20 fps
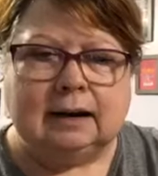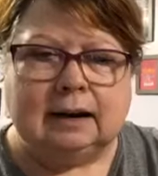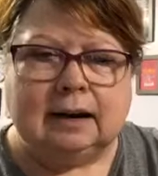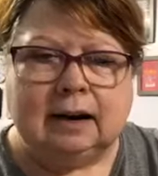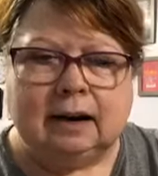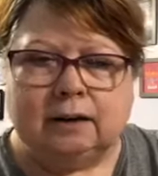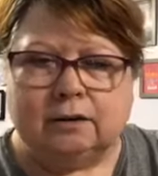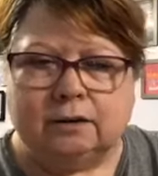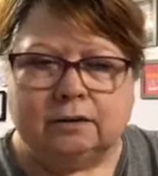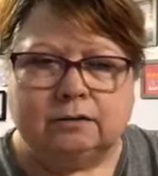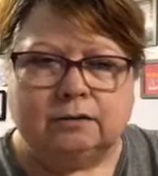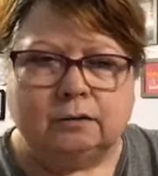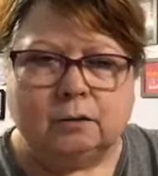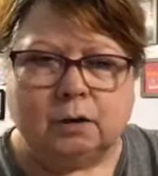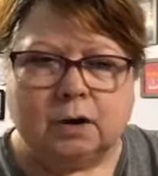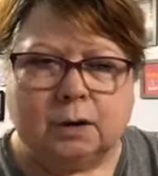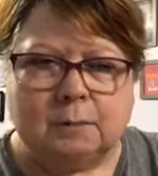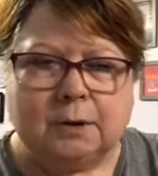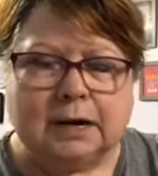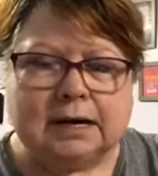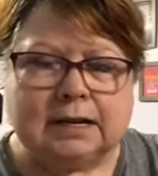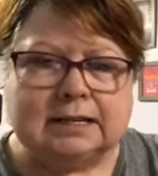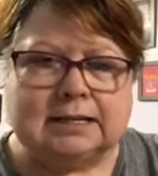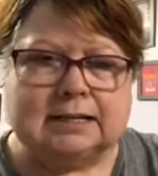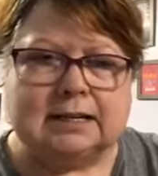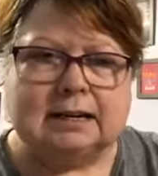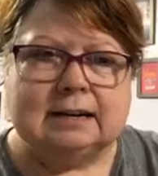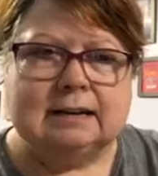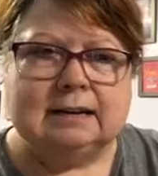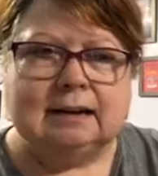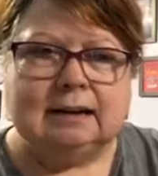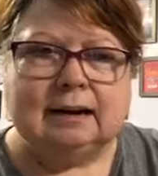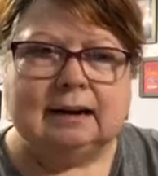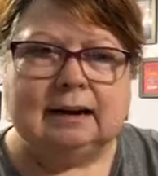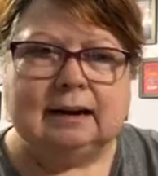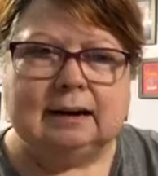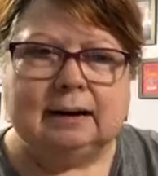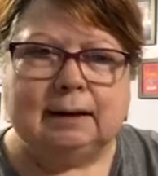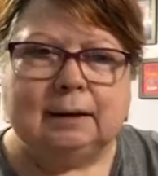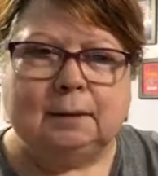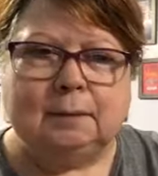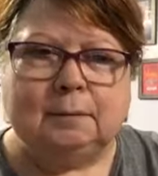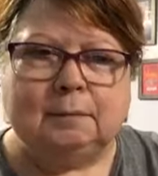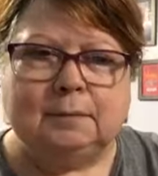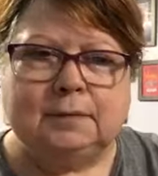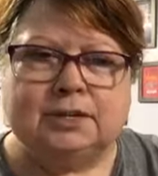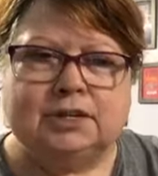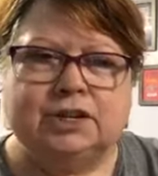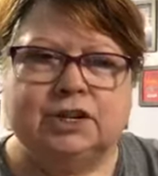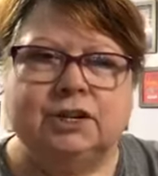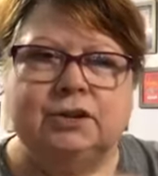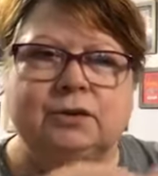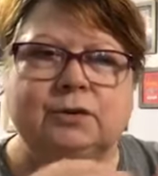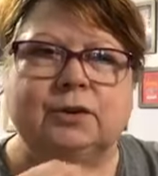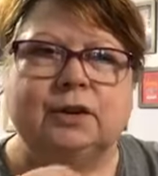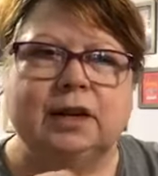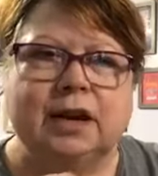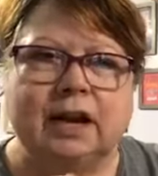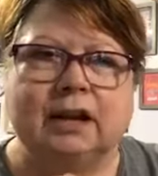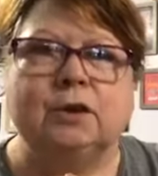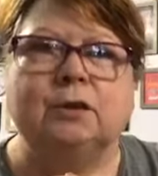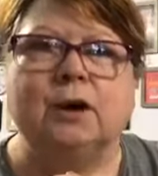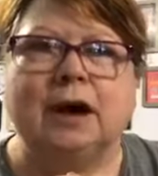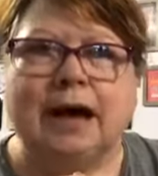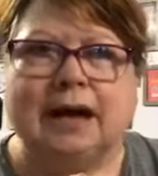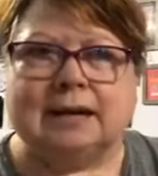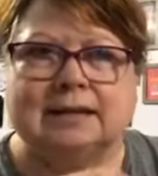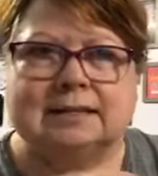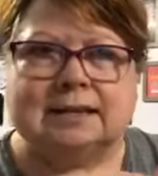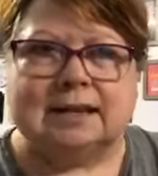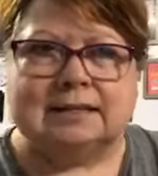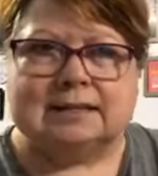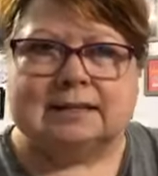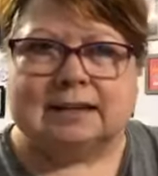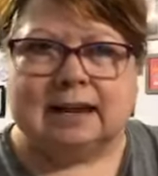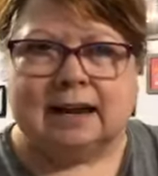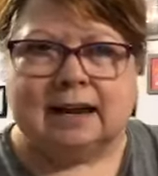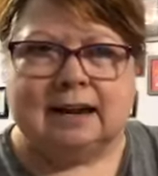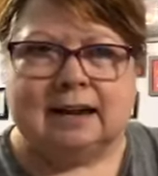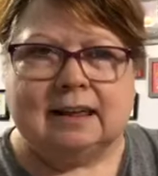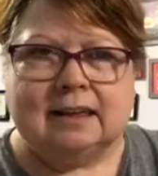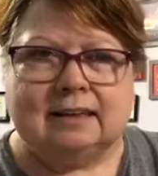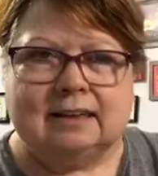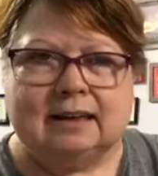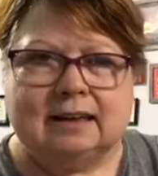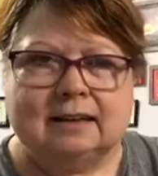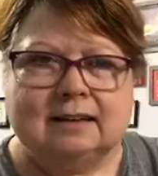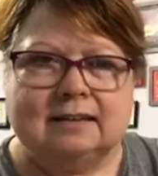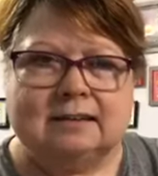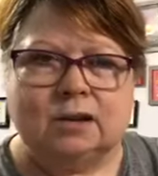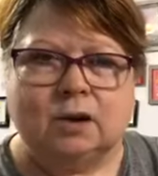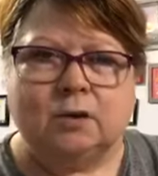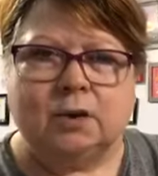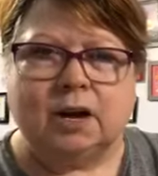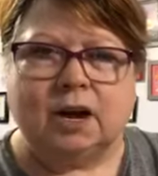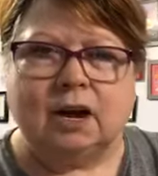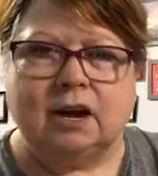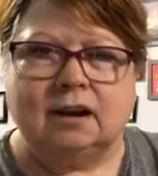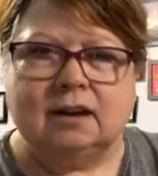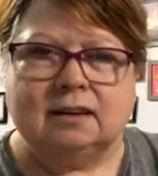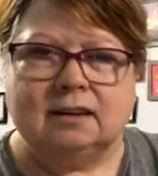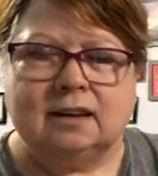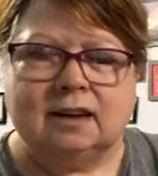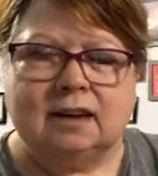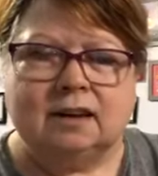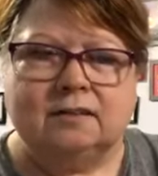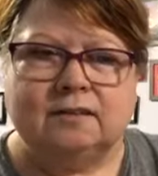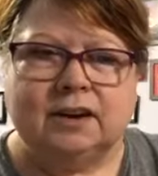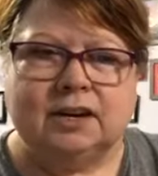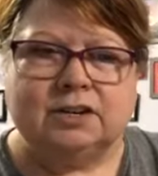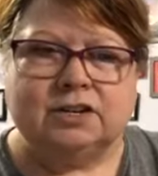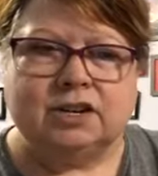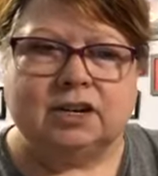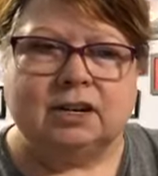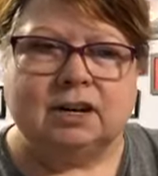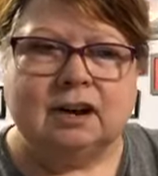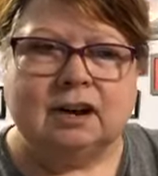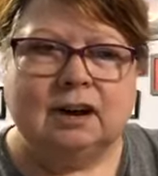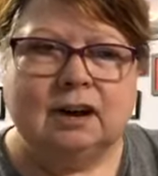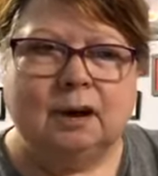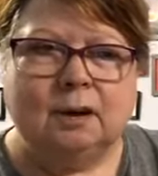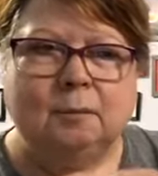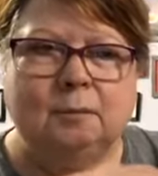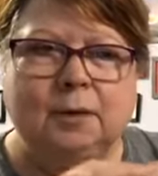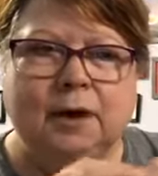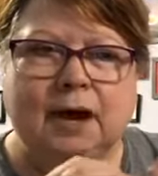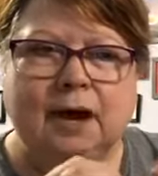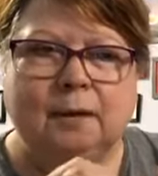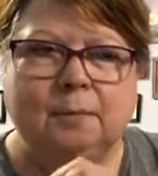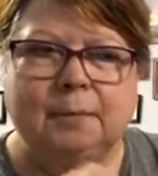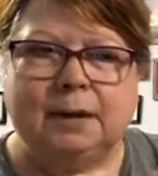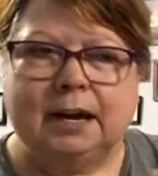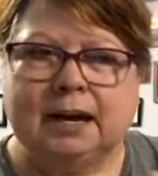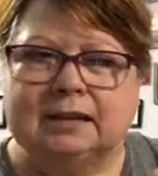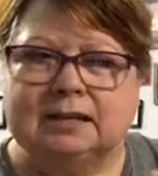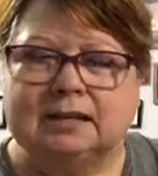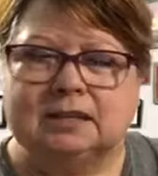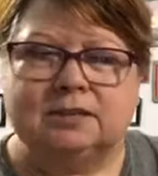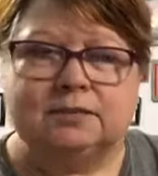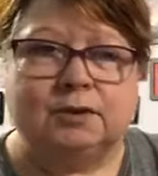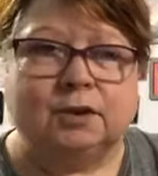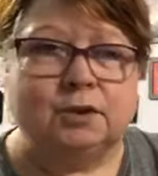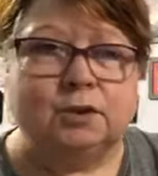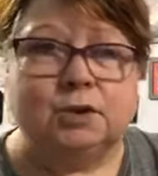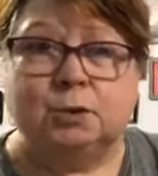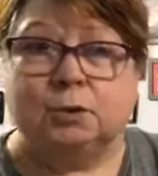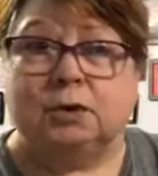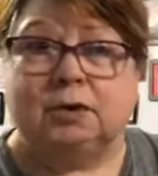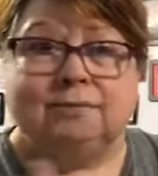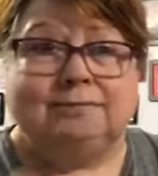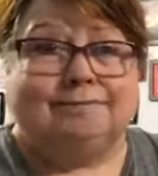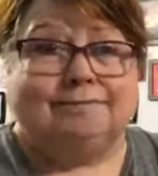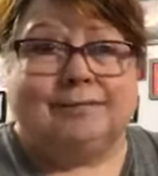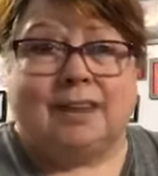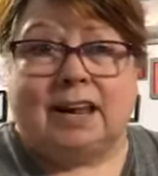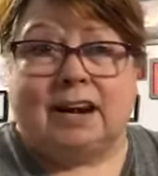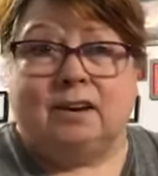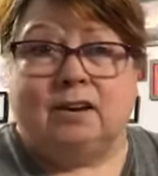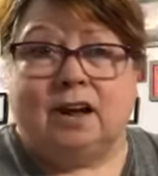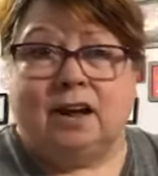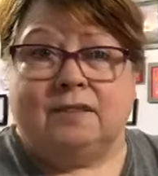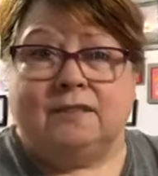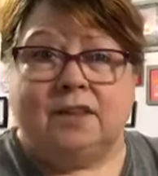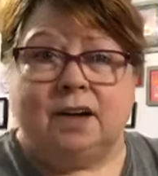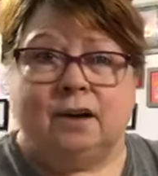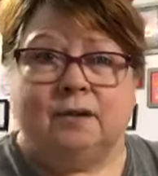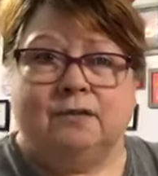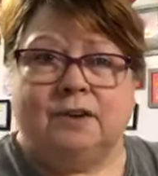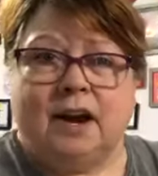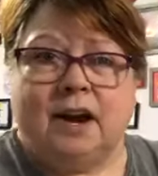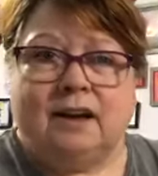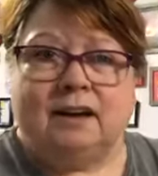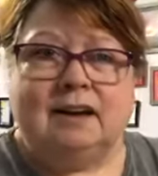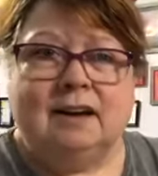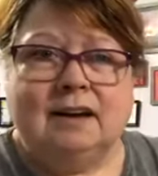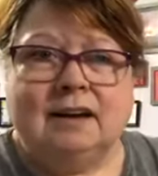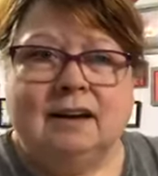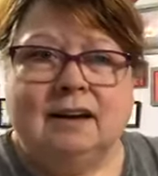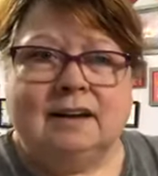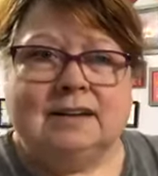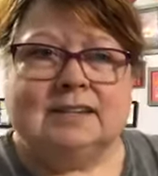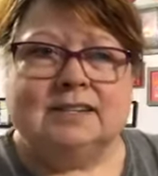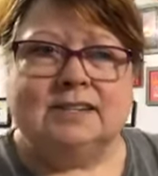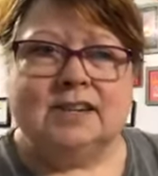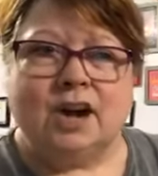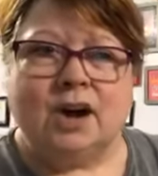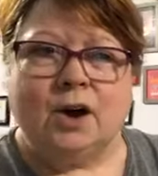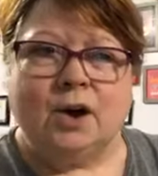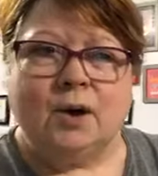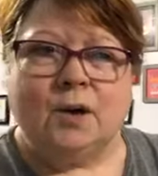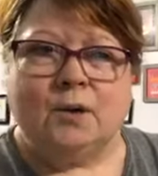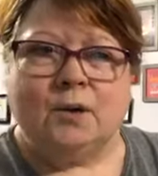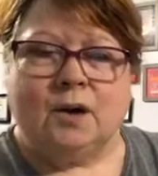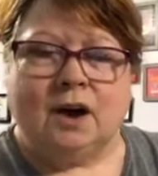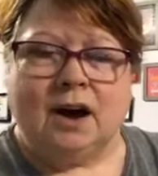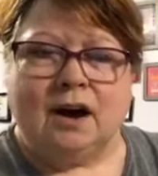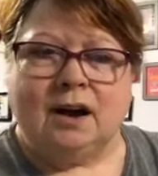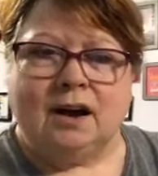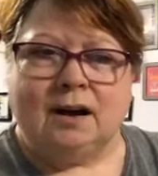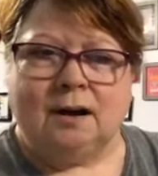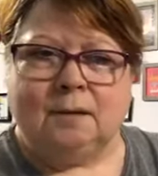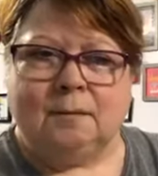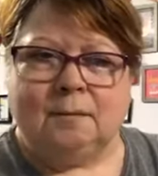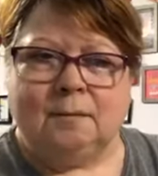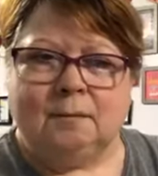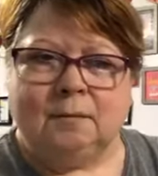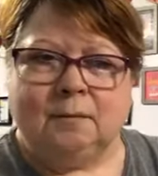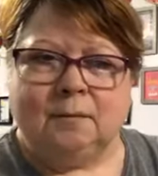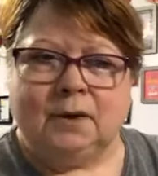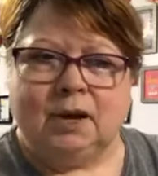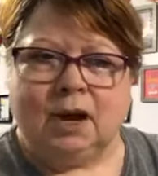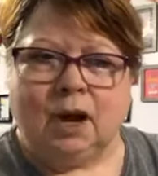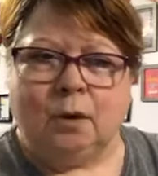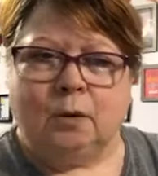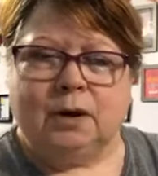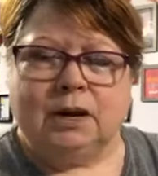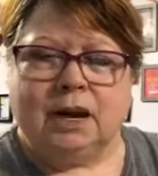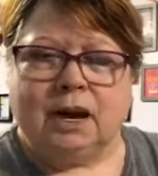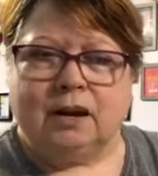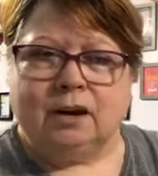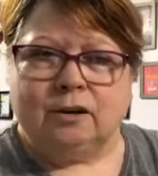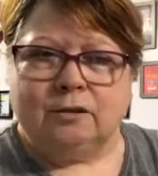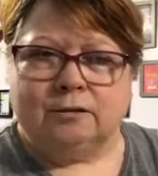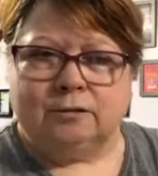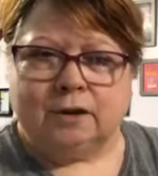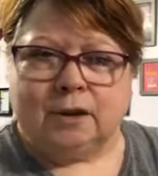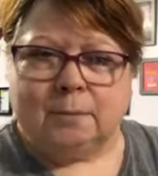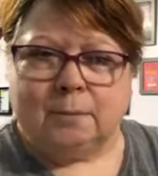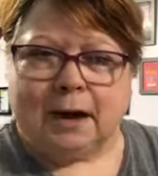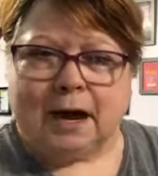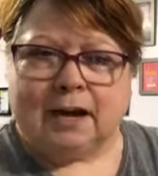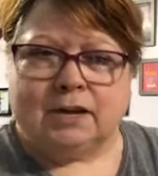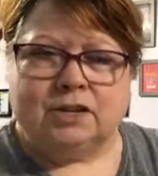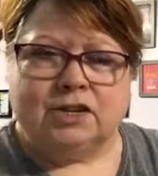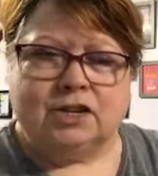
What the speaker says: $140 to get you access to anything that's going on at the convention. but because it's virtual, they don't have the overhead. So go and get your free